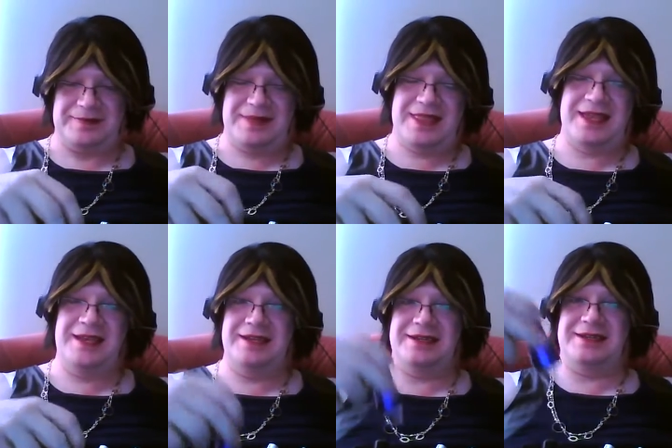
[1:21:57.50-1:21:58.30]

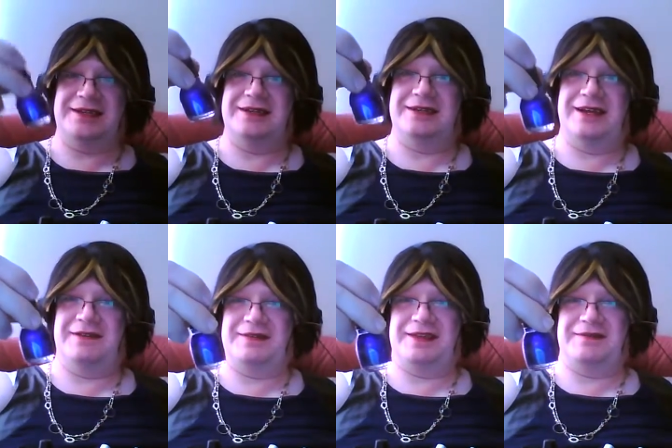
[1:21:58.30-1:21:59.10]
Yes, I have a thing
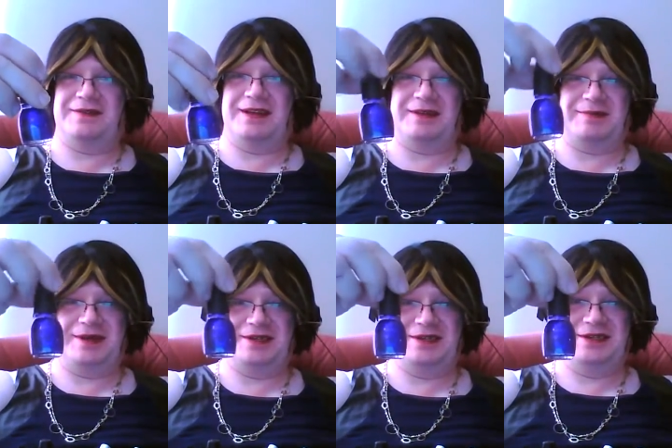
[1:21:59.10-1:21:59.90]
for nail polish.
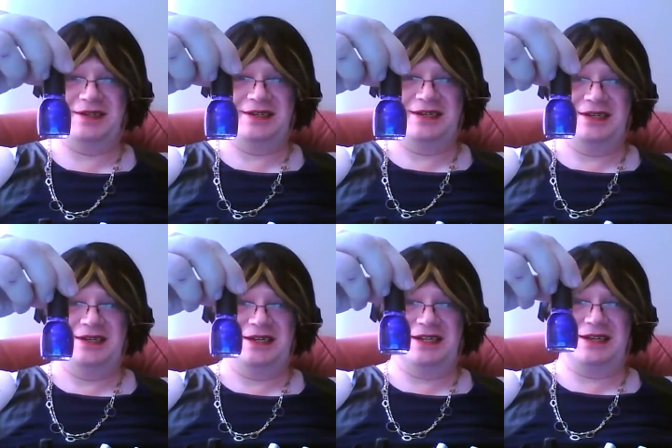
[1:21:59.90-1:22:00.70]
I
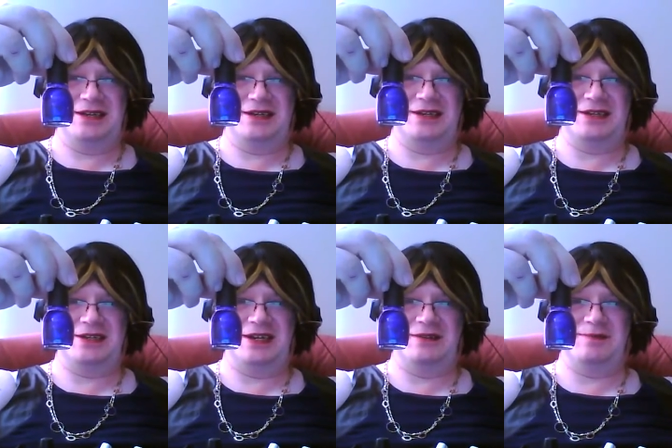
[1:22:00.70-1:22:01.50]
think another shade of
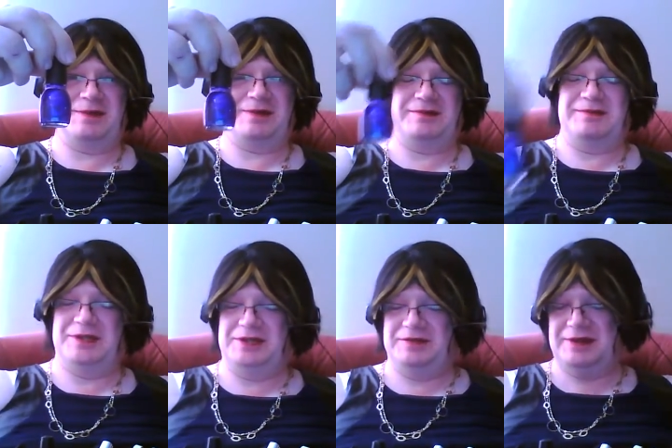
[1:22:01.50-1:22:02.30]
purple? Eh,
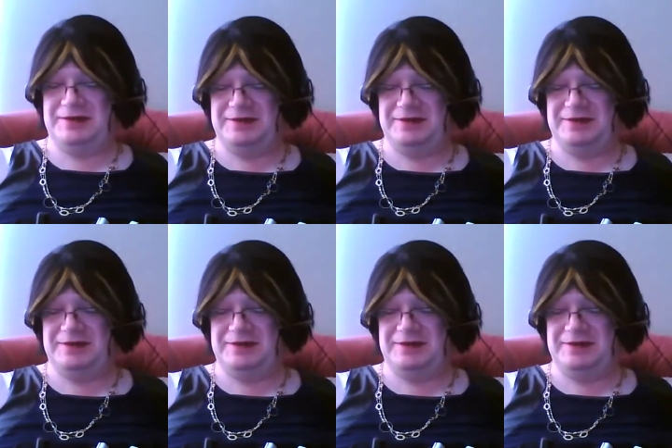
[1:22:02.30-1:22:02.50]
whatever.